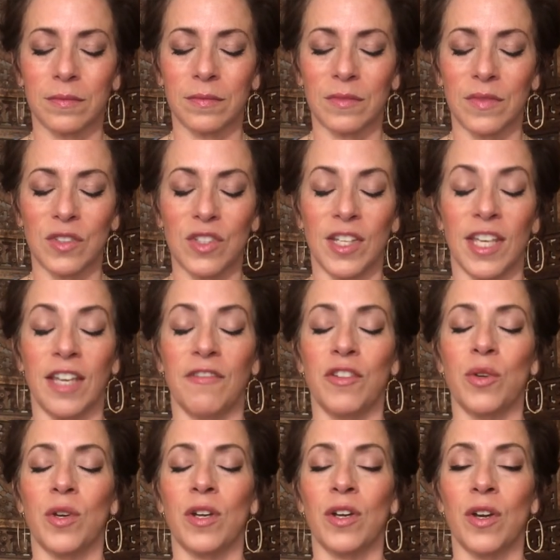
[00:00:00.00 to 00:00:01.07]
See if you
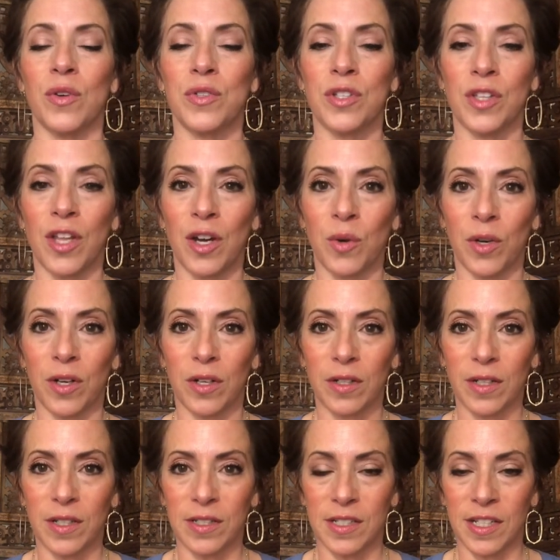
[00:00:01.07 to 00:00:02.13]
can go slower.
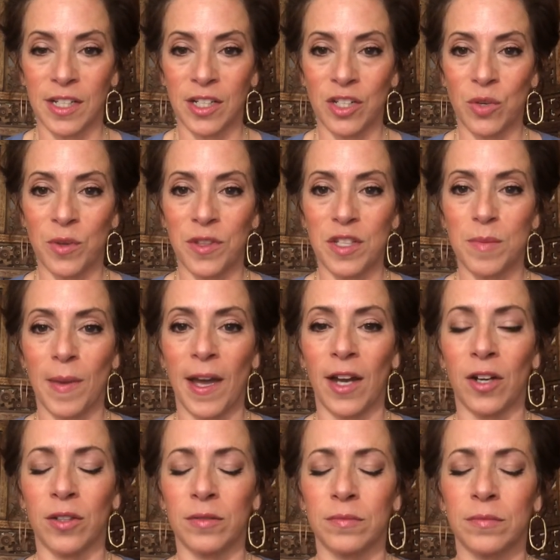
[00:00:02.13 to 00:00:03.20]
Continue in this
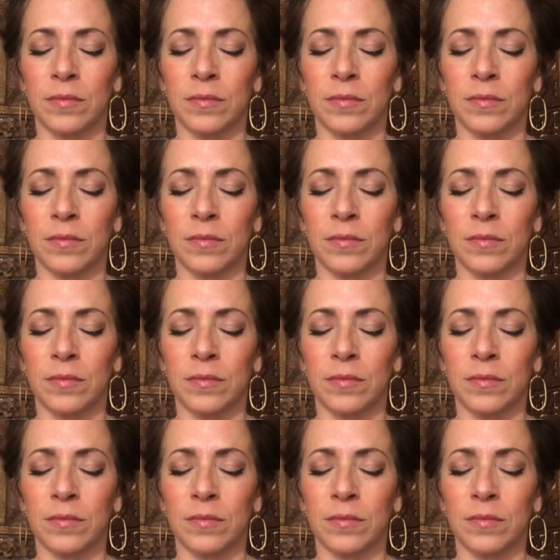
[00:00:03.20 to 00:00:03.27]
pattern.